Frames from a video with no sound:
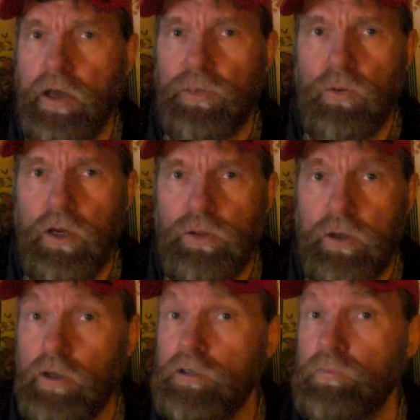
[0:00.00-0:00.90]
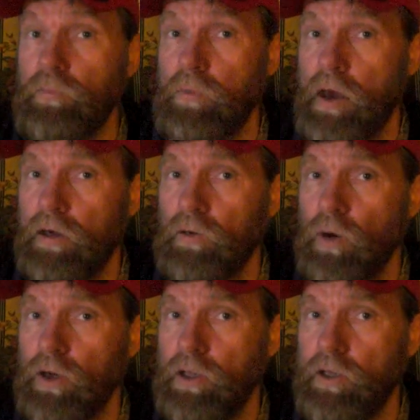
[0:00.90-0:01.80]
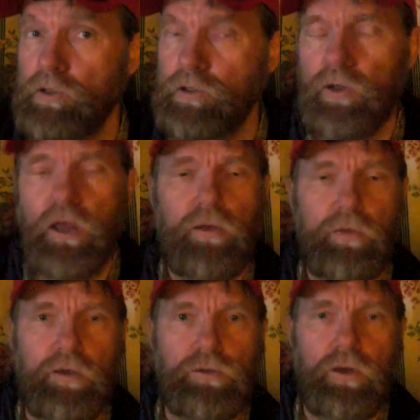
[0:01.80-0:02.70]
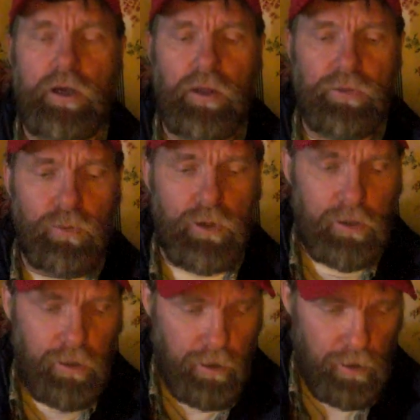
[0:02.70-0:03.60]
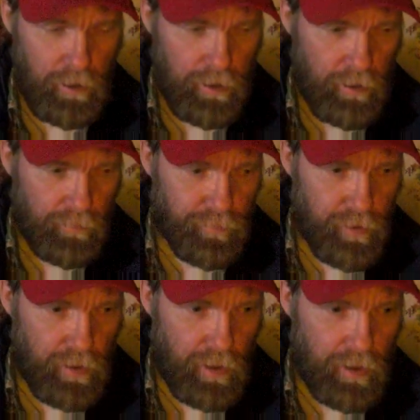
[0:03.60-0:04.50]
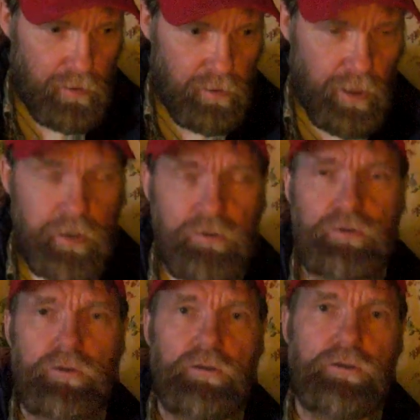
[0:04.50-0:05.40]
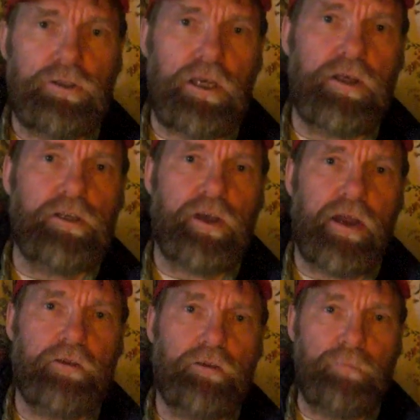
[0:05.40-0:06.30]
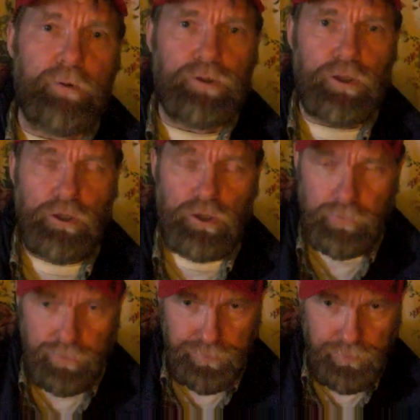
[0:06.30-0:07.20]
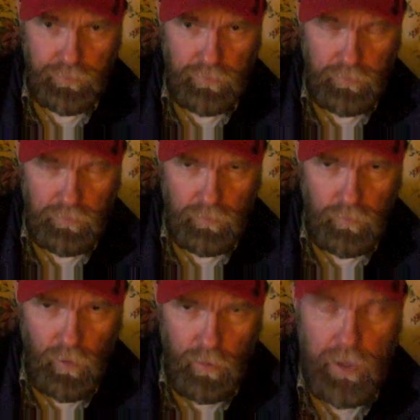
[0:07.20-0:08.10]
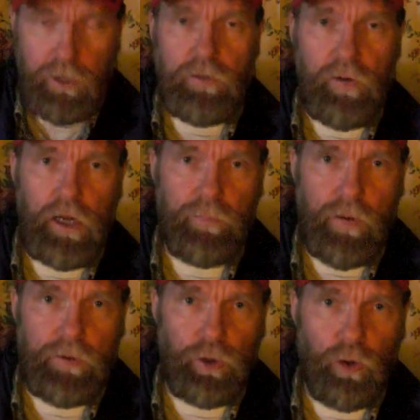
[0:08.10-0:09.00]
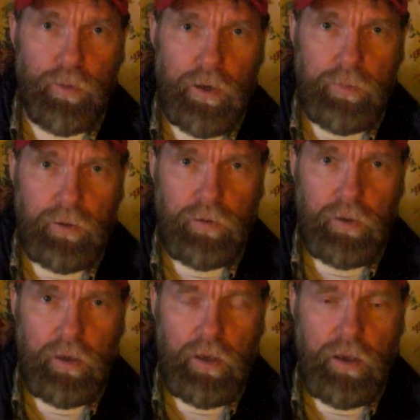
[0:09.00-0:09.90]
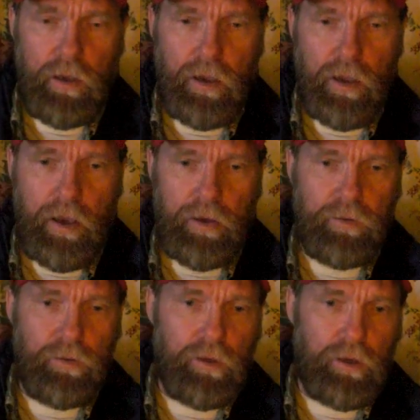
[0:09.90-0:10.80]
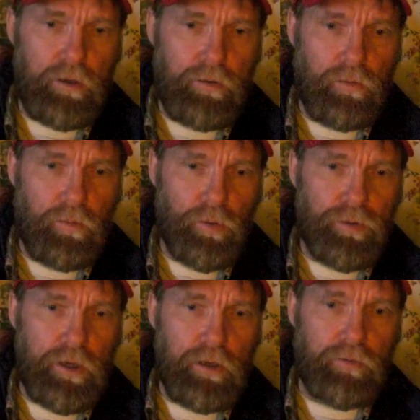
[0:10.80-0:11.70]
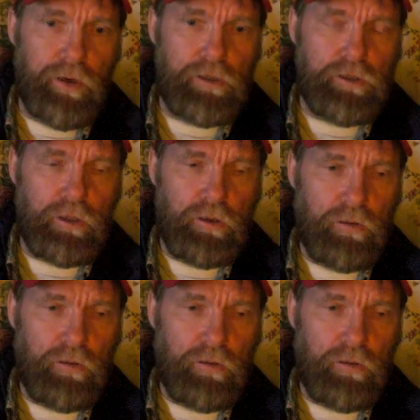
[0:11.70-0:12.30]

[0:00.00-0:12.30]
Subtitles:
cut through anything. It doesn't matter what it is, it's going to cut through it. And I can see these kind of temperatures being developed by the Joe pipe, and with the increased